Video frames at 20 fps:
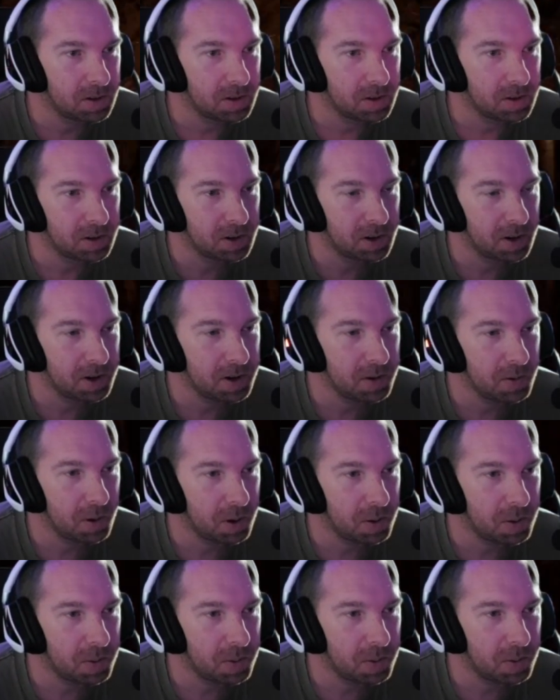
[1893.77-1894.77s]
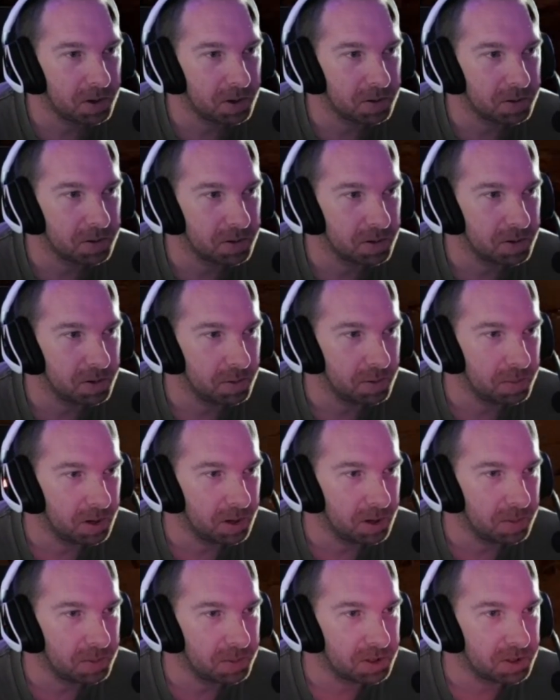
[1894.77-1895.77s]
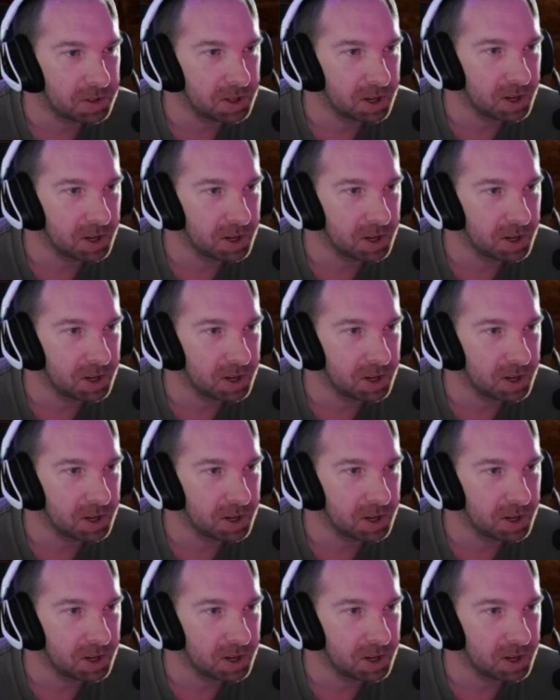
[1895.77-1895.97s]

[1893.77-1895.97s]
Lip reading: Need raw material too, but I'm just kind of